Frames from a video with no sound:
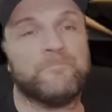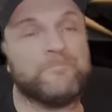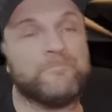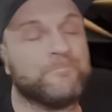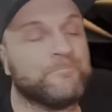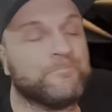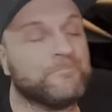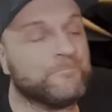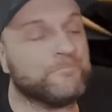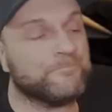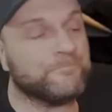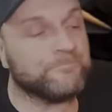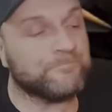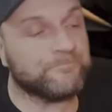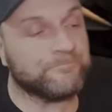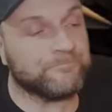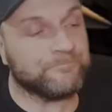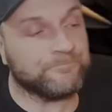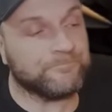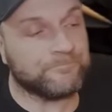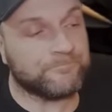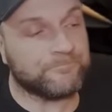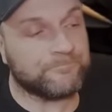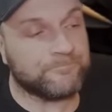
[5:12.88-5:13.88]

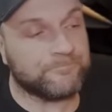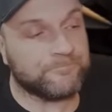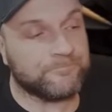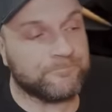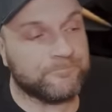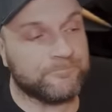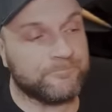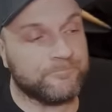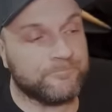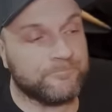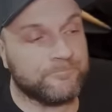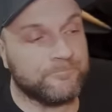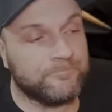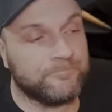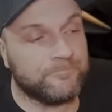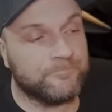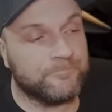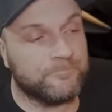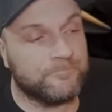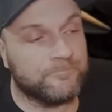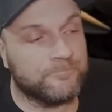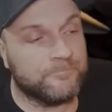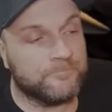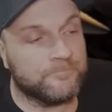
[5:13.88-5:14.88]

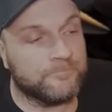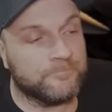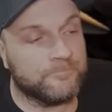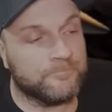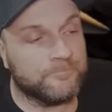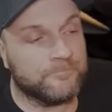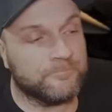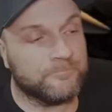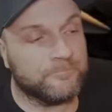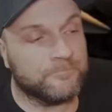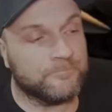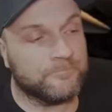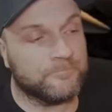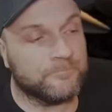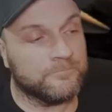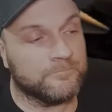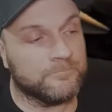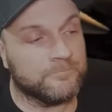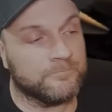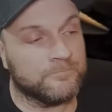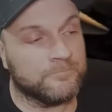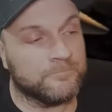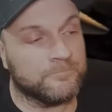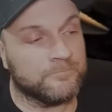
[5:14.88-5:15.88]

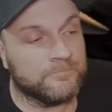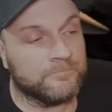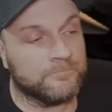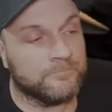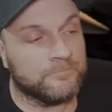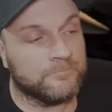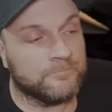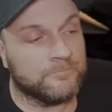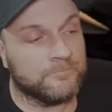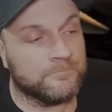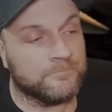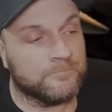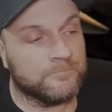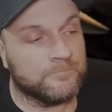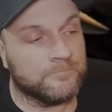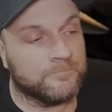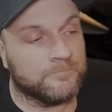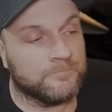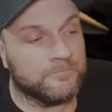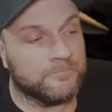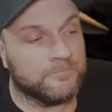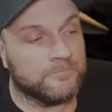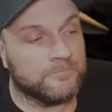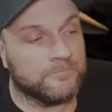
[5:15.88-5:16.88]

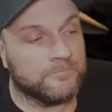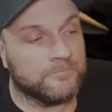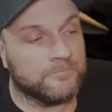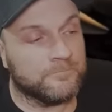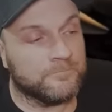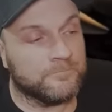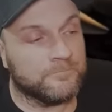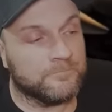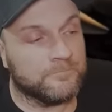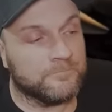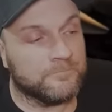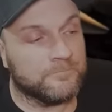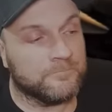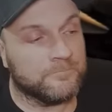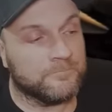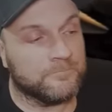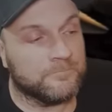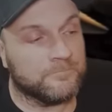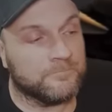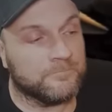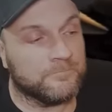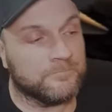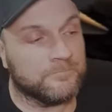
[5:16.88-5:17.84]
The person shown says nothing.